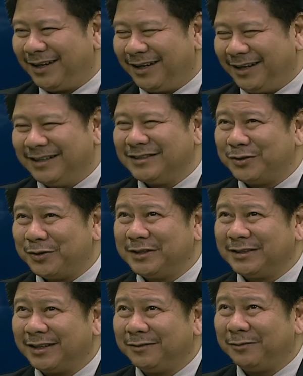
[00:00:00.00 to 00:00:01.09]
in a
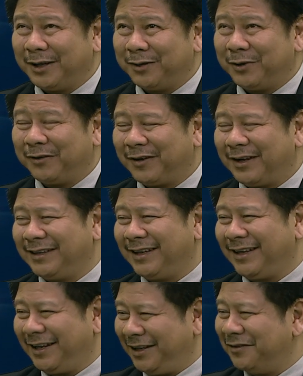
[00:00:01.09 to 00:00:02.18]
situation when we are
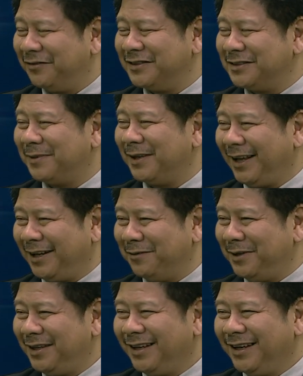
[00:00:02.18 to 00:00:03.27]
fighting an invisible
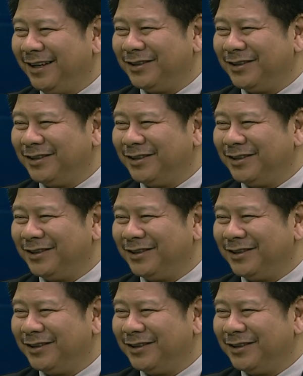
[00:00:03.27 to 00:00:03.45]
enemy.